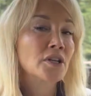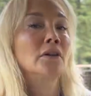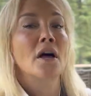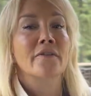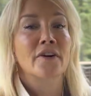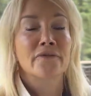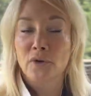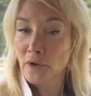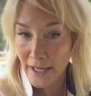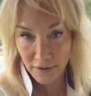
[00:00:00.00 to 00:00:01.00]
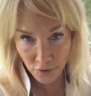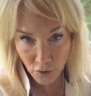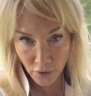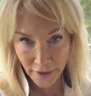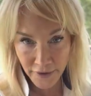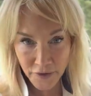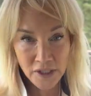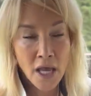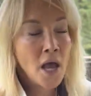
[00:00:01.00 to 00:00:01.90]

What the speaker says: a lot of our full-length tutorials.